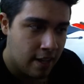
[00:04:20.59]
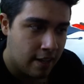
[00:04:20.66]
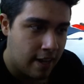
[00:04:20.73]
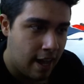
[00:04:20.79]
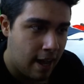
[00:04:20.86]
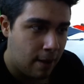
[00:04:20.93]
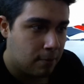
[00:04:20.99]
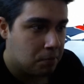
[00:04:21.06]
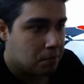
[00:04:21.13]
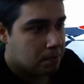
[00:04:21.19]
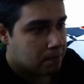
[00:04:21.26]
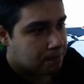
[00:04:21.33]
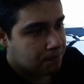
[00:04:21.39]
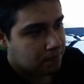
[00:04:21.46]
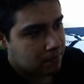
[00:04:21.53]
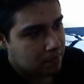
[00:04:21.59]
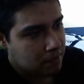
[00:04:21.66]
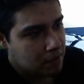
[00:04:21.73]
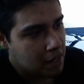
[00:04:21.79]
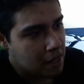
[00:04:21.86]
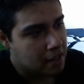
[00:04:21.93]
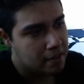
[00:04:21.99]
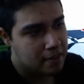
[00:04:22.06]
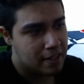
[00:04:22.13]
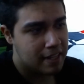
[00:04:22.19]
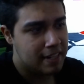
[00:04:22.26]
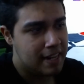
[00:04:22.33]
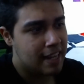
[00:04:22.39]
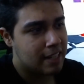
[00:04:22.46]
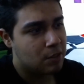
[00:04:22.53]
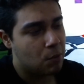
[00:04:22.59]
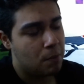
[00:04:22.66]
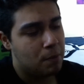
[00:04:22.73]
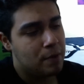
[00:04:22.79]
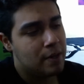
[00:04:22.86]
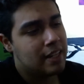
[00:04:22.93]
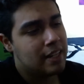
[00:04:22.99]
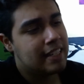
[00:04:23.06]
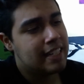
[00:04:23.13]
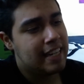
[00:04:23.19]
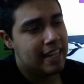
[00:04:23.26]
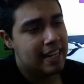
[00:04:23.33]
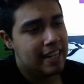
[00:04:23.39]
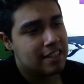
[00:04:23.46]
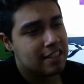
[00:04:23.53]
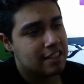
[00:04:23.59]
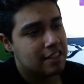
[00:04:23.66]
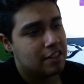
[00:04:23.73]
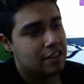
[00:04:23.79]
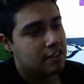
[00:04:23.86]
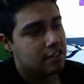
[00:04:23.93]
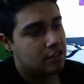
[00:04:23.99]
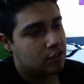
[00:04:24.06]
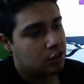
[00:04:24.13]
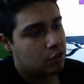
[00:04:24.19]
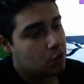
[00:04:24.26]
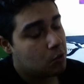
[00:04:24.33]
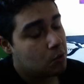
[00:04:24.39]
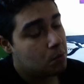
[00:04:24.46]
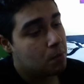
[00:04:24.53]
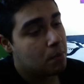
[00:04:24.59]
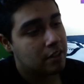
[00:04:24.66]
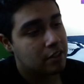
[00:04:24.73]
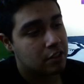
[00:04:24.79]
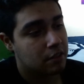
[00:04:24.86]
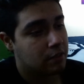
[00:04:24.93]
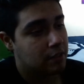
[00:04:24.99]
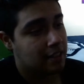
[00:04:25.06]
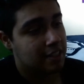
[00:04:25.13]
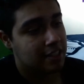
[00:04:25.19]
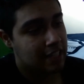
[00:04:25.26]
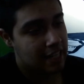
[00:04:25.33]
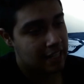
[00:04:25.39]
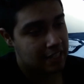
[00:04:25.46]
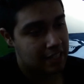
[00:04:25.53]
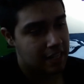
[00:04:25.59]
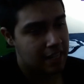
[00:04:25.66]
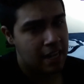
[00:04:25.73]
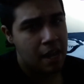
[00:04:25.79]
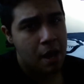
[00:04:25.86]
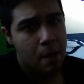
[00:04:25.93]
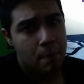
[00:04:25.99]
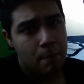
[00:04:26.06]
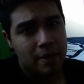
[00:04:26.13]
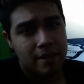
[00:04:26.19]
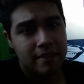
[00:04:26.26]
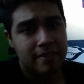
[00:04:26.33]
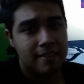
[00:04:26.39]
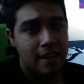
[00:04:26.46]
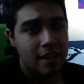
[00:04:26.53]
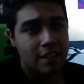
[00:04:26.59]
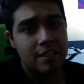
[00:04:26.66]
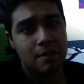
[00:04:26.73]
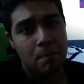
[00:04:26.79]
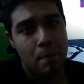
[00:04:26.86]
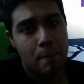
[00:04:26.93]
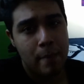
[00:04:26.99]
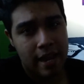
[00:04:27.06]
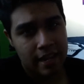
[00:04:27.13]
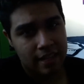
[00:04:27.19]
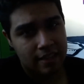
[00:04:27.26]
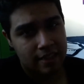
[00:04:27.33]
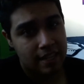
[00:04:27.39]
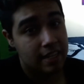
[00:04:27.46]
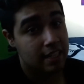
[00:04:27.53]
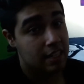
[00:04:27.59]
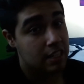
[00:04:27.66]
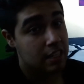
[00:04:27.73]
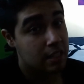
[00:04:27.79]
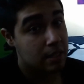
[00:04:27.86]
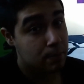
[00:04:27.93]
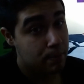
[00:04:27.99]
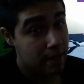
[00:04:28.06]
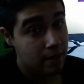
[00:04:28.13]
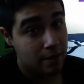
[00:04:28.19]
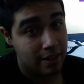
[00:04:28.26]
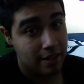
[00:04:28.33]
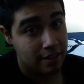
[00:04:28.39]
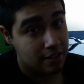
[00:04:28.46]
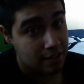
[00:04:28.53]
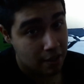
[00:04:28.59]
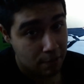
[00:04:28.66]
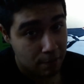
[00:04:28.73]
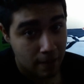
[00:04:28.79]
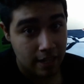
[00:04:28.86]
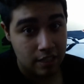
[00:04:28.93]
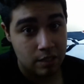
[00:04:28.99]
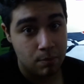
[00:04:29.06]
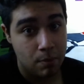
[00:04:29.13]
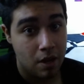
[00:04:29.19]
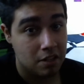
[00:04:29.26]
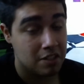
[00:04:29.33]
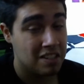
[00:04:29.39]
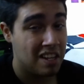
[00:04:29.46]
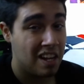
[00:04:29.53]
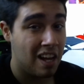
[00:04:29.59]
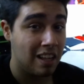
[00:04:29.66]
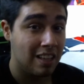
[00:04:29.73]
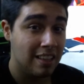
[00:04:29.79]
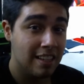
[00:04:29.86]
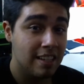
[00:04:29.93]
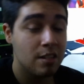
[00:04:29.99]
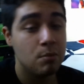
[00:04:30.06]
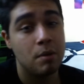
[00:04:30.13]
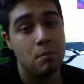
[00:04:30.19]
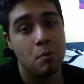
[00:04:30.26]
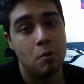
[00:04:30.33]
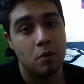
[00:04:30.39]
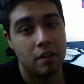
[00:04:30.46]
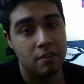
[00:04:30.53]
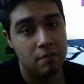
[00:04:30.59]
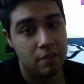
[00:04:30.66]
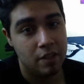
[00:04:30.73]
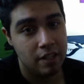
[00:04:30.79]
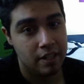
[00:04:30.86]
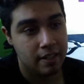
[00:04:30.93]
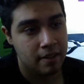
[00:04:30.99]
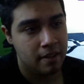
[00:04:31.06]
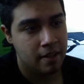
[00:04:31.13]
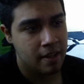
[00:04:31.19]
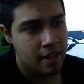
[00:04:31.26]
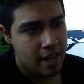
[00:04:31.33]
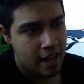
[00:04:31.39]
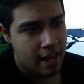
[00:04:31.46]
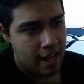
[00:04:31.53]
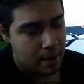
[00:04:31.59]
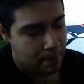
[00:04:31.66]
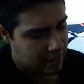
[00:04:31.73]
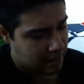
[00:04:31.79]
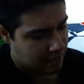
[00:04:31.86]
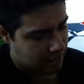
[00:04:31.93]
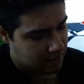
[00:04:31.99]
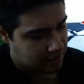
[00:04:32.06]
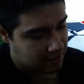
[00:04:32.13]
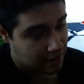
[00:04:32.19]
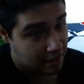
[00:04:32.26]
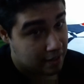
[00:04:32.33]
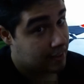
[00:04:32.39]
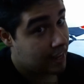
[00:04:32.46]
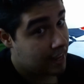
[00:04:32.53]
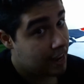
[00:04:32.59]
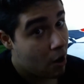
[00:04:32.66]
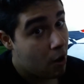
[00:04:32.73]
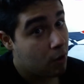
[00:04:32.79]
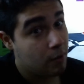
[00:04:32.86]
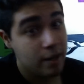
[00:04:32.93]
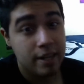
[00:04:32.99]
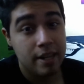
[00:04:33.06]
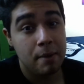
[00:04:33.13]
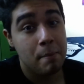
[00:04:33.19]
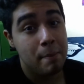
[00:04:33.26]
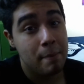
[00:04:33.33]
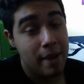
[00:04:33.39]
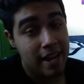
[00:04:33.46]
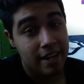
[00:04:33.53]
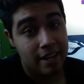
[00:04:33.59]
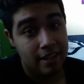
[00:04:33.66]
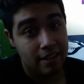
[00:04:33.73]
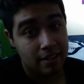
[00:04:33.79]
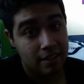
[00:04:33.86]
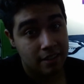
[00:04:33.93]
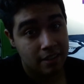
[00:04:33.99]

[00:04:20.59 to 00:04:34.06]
Now, the Kinect really isn't too much of a necessity, but it does make the experience of Xbox a little bit more convenient, because they already made it